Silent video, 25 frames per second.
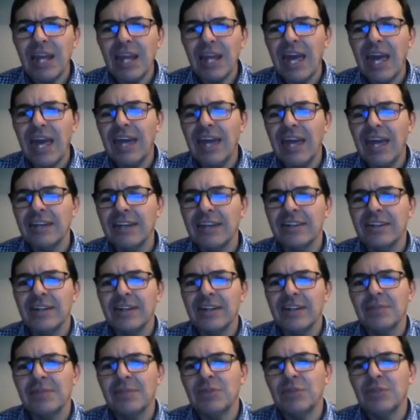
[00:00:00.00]
and
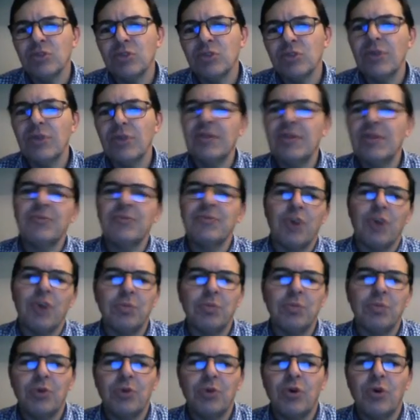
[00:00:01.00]
2 of them
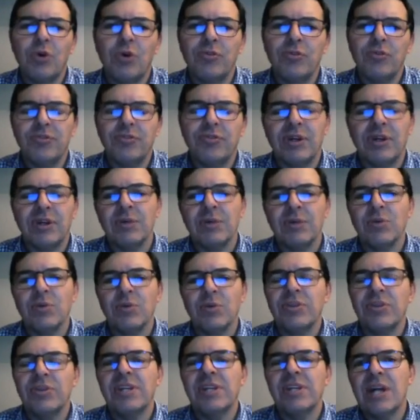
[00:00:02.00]
dropped off
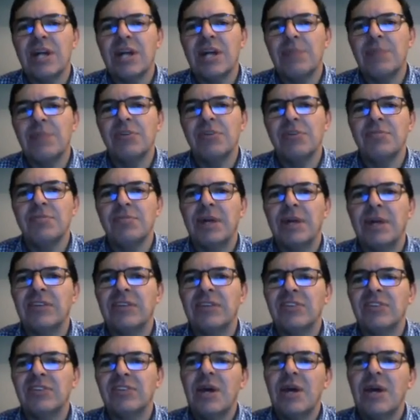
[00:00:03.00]
within a couple of
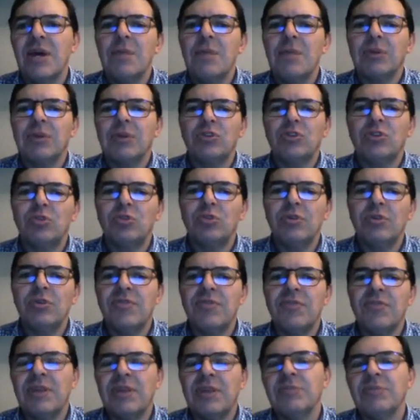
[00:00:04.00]
months, but 2
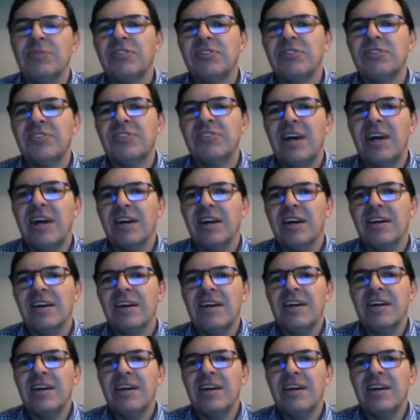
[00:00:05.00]
of them stuck.